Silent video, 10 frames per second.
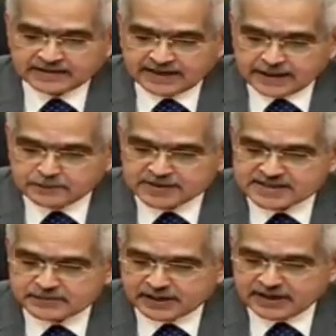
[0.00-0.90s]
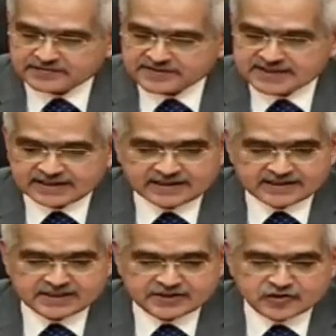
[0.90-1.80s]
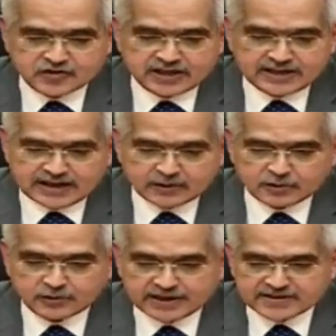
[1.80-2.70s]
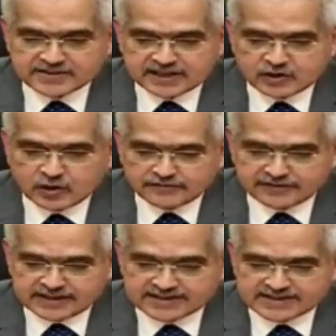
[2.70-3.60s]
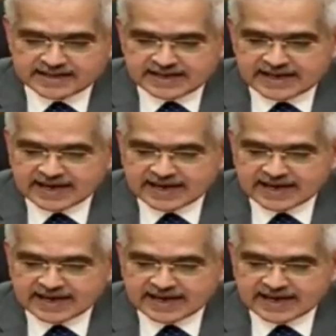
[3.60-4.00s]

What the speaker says: the MPC believes that it is essential now to instill confidence